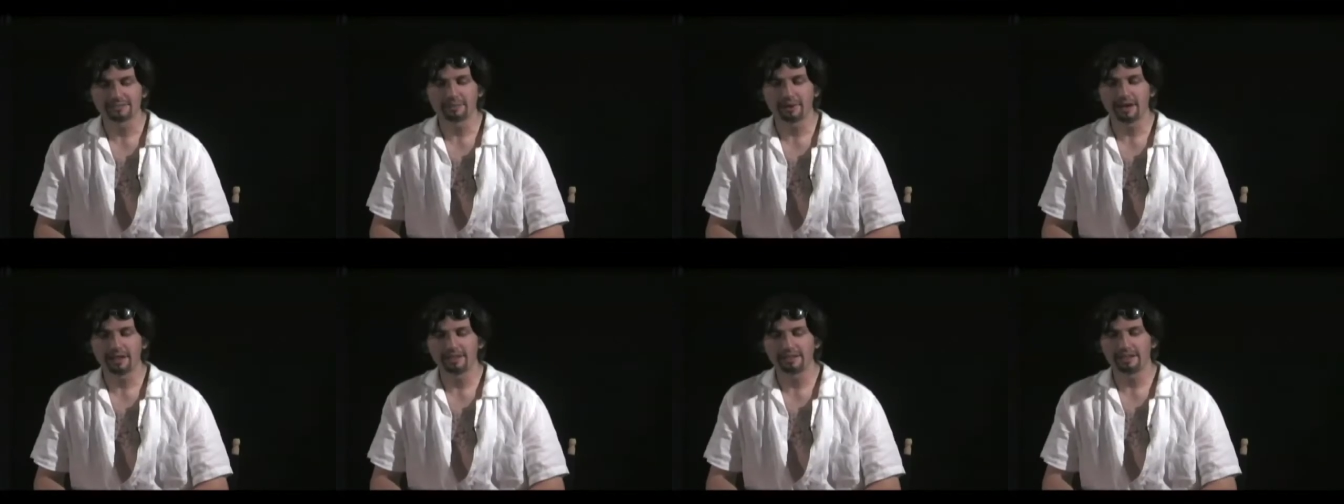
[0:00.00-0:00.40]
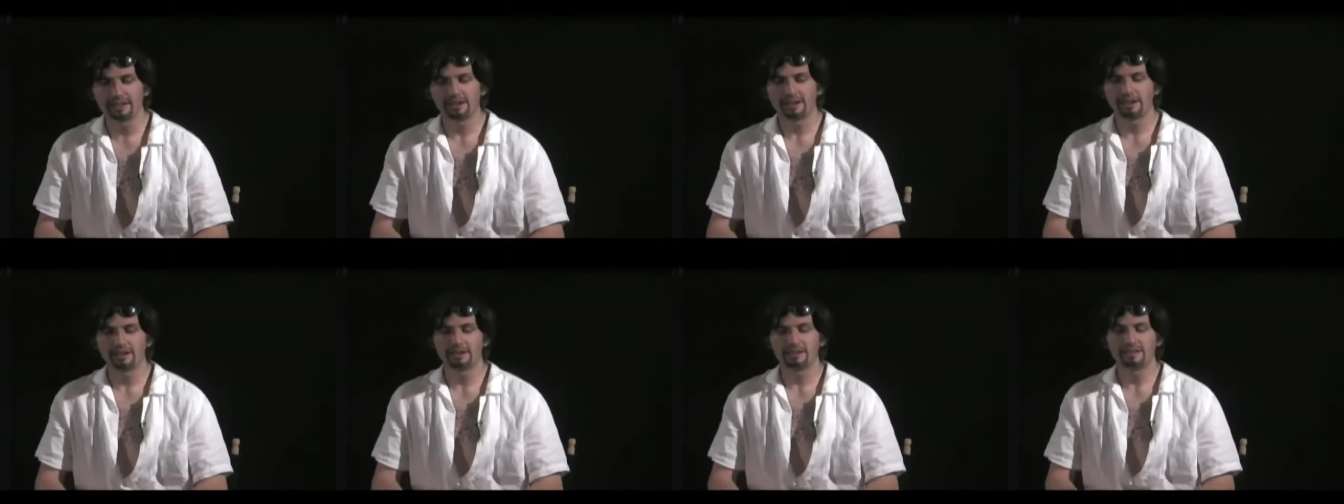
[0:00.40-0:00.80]
well, there
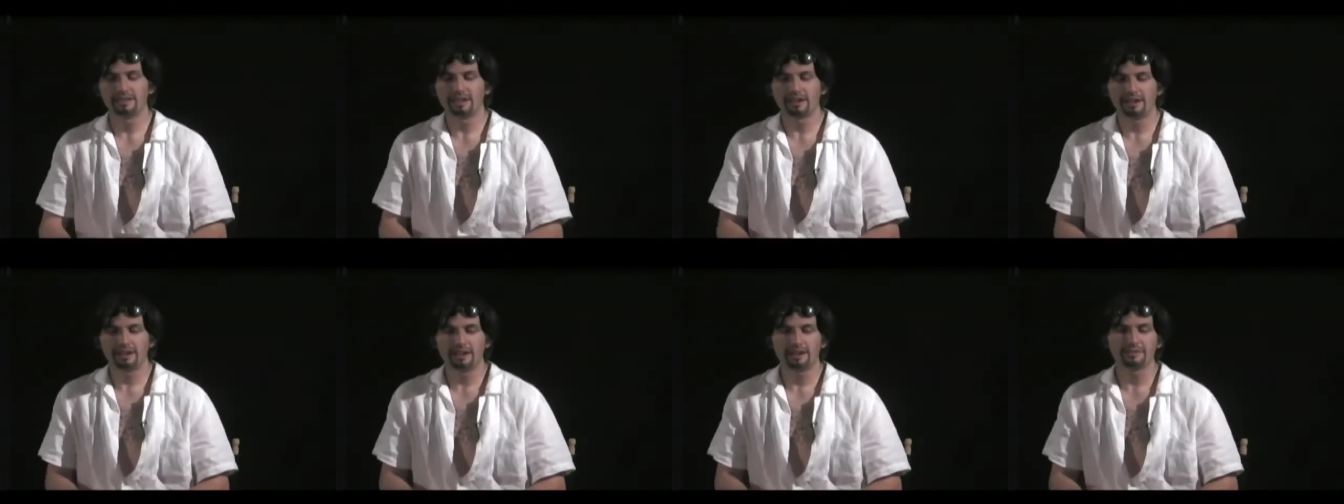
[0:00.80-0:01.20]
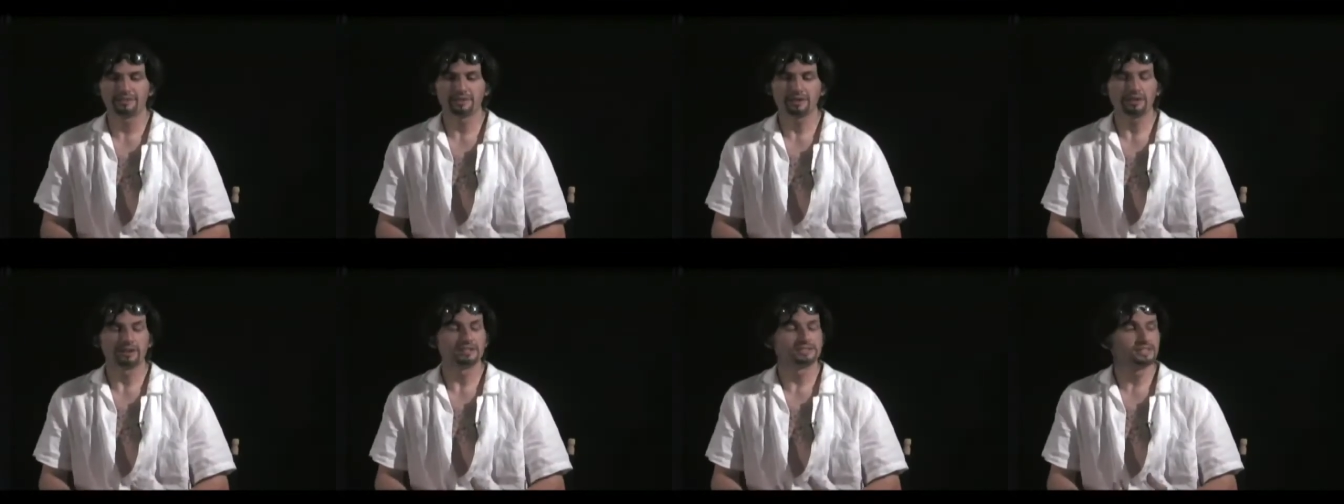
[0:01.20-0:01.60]
are, there are, of
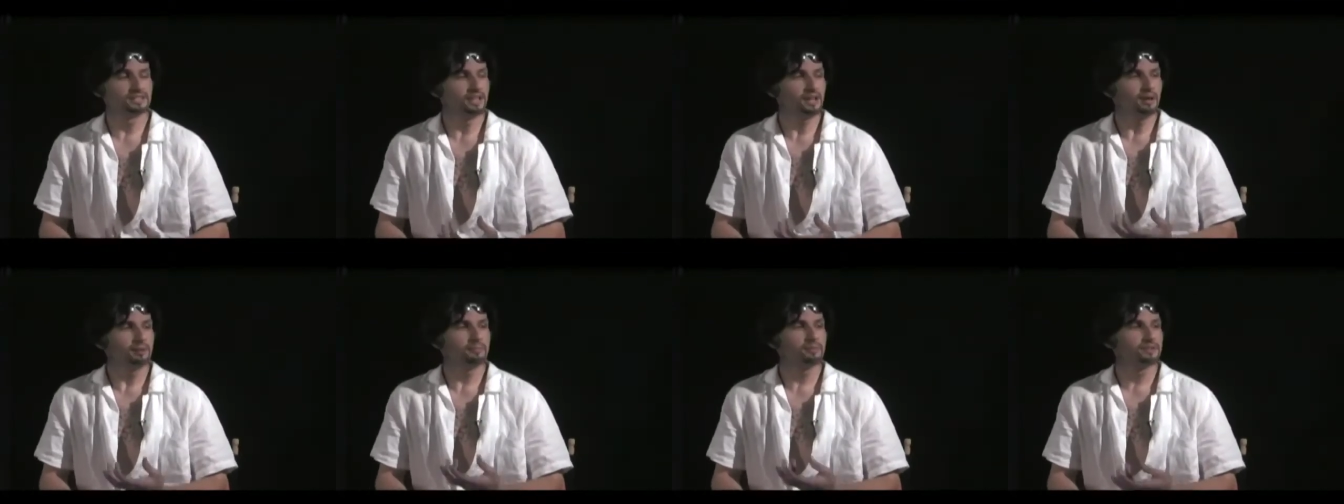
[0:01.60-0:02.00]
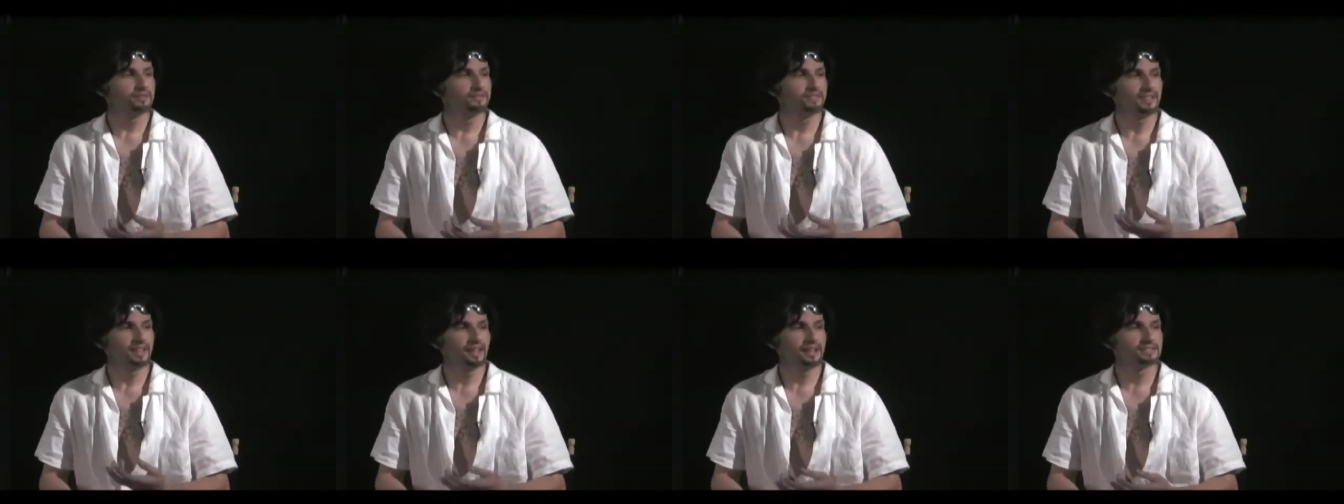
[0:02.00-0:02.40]
course, a number of
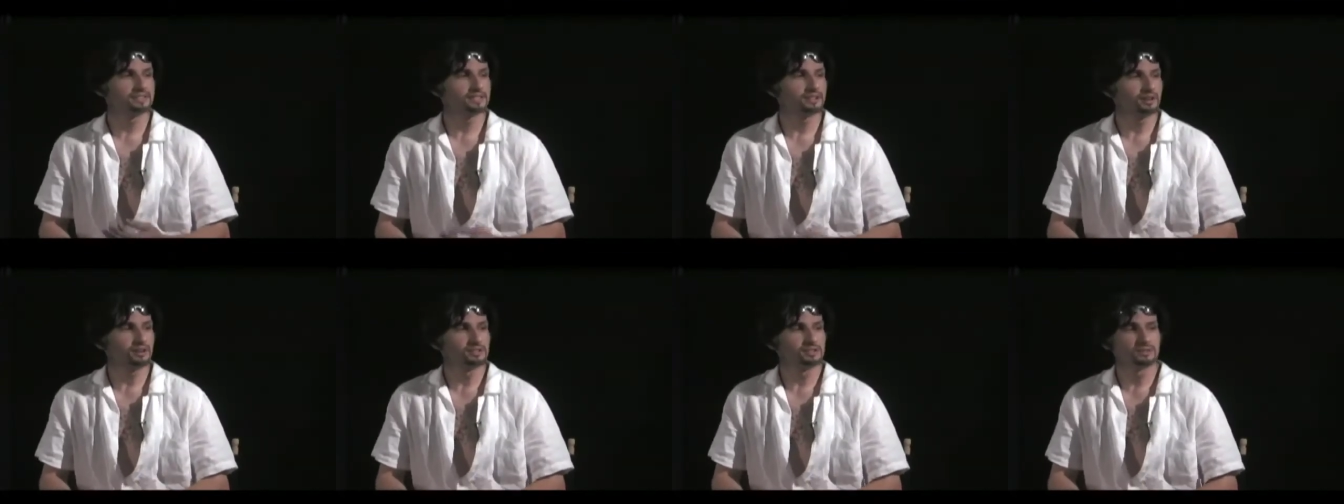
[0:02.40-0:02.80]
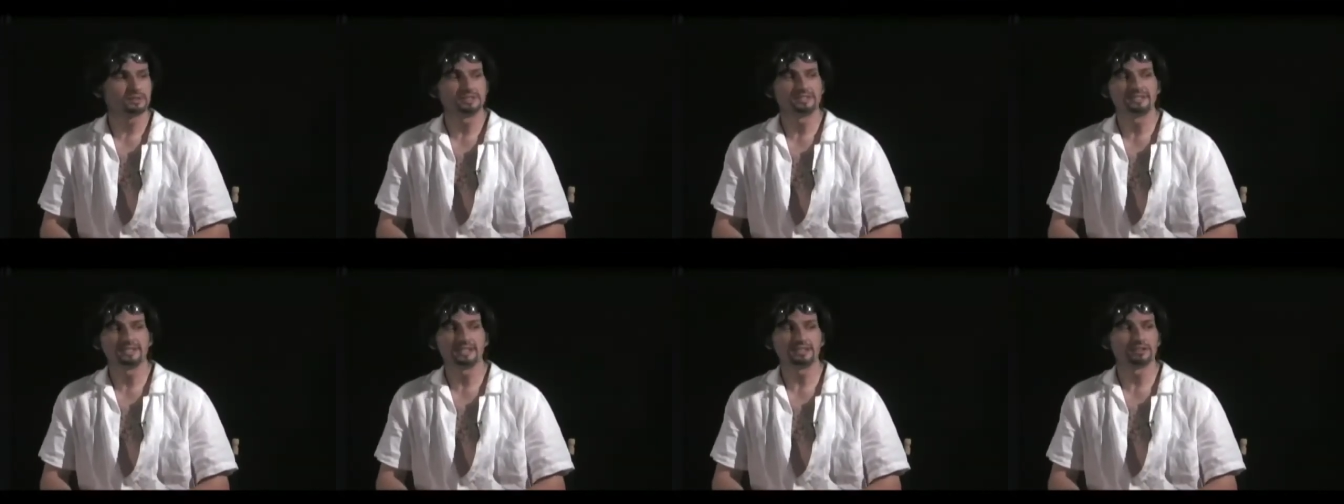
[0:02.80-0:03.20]
things to go into
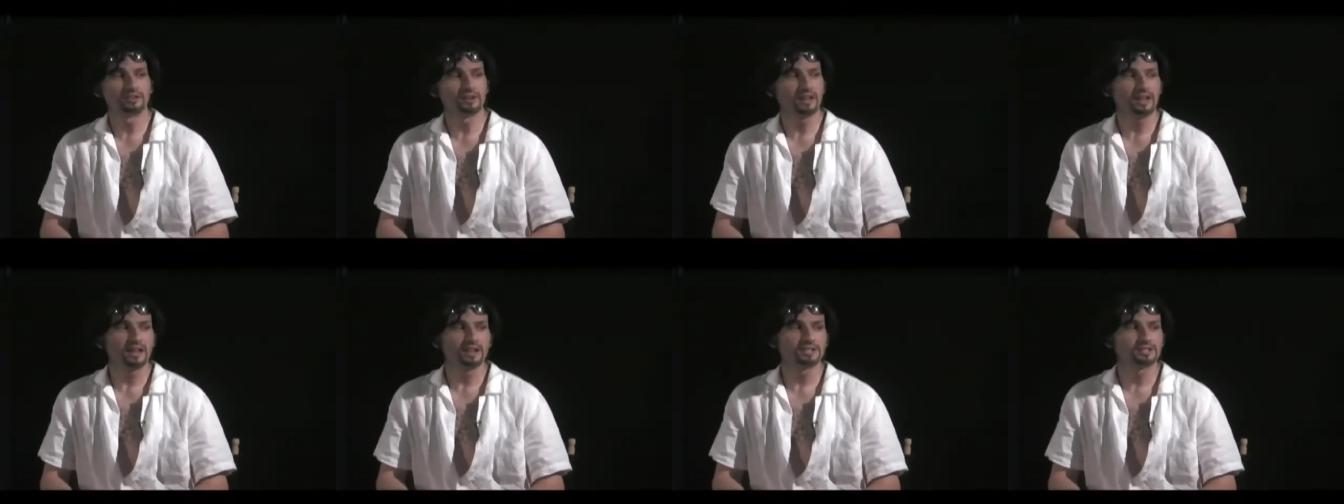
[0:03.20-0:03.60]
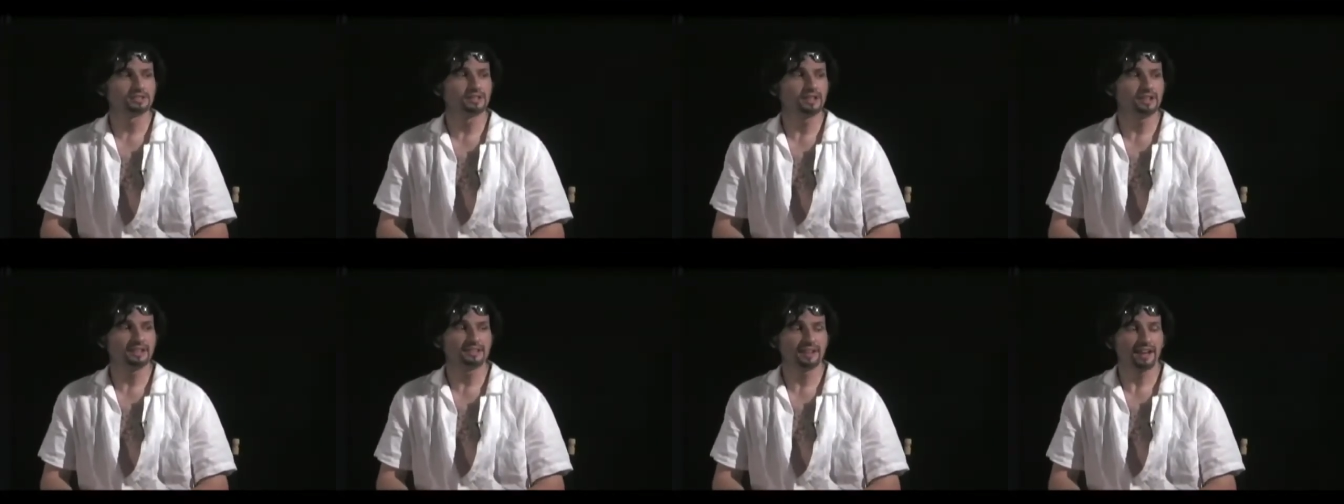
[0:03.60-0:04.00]
consideration
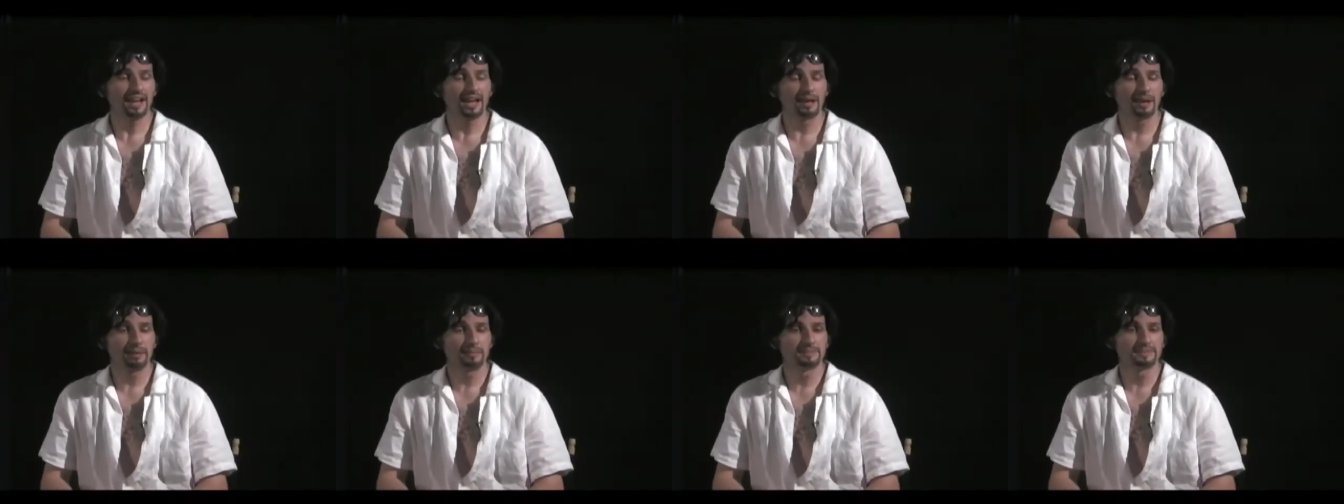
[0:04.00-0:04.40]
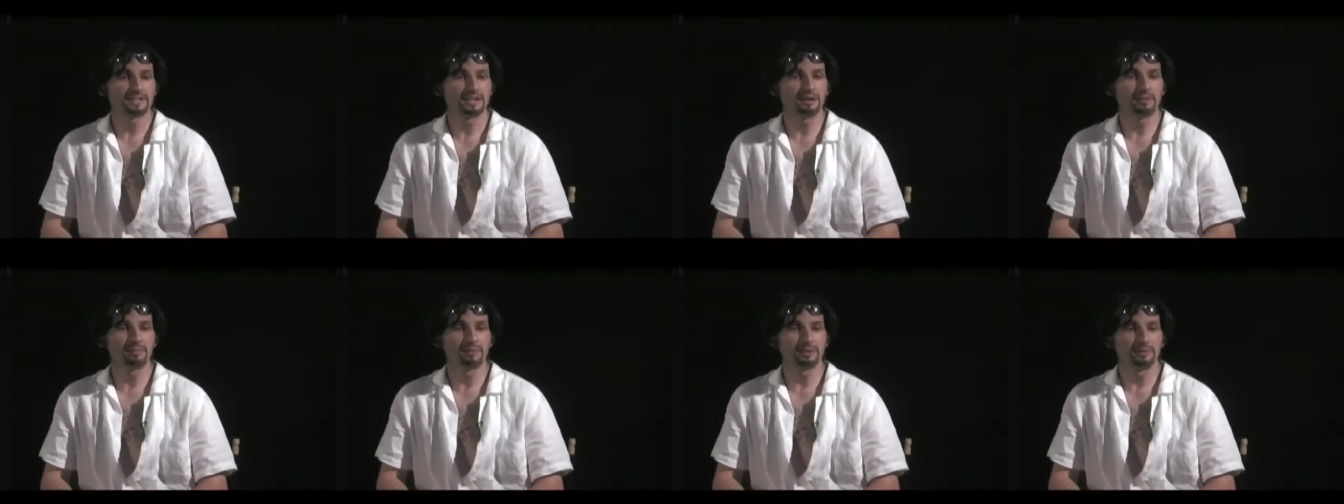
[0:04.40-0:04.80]
anytime
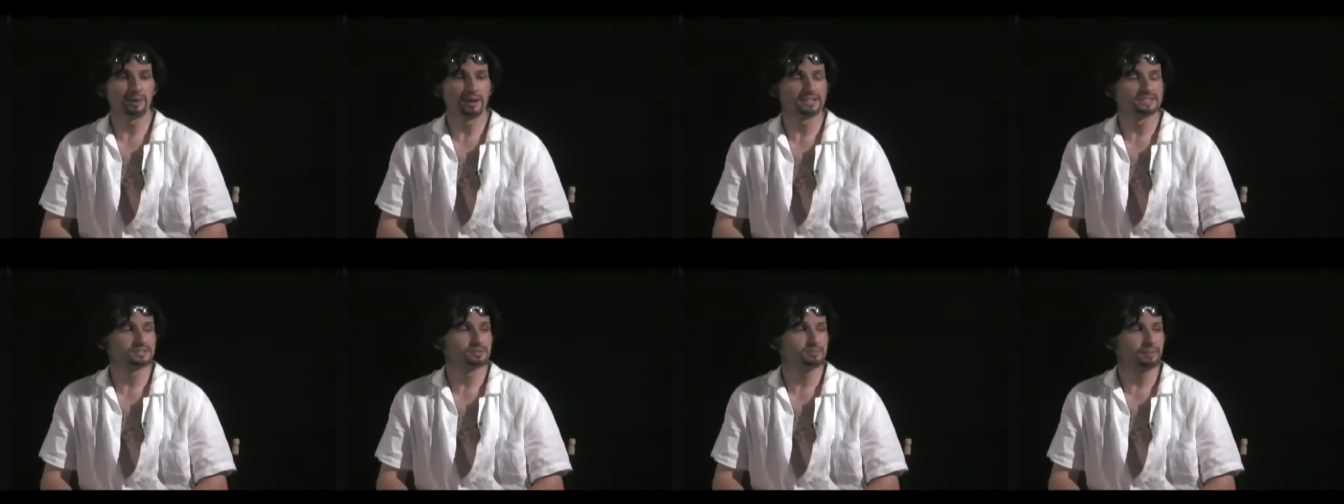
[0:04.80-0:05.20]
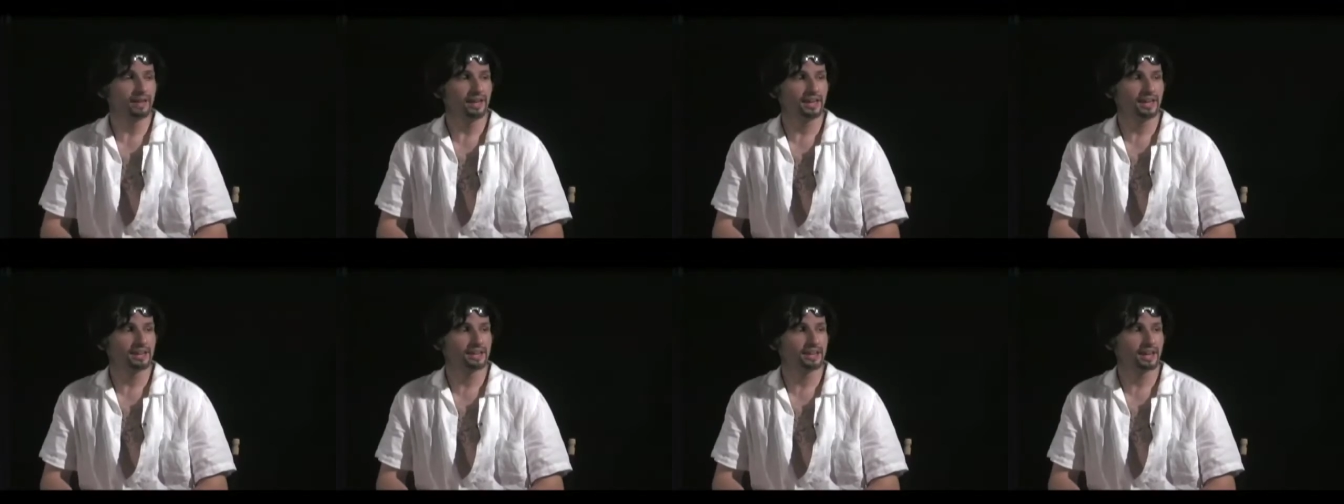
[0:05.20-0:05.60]
someone wants to
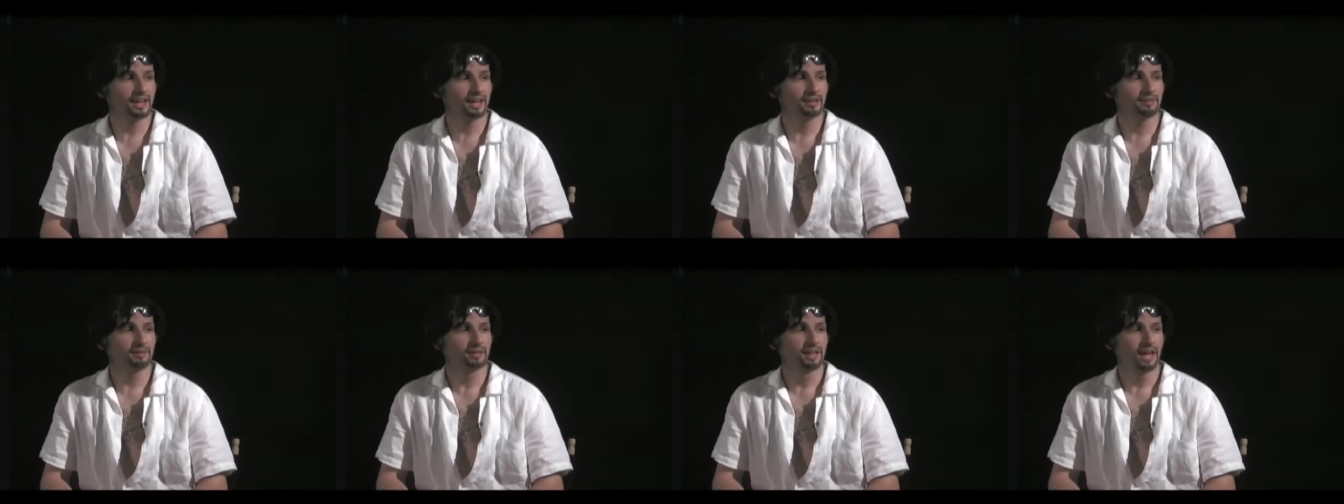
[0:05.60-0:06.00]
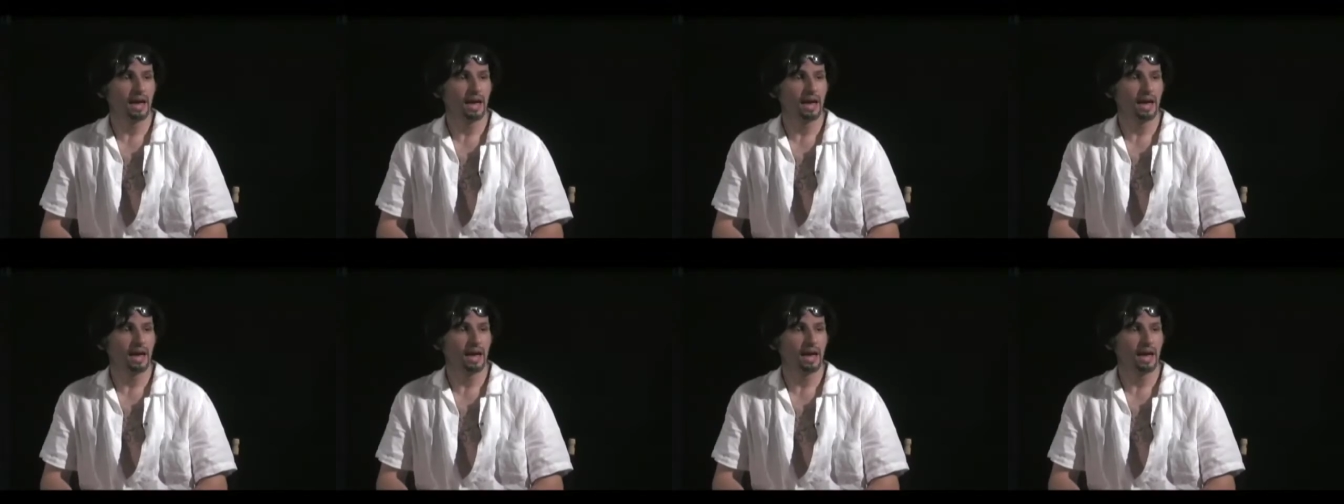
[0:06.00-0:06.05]
make a,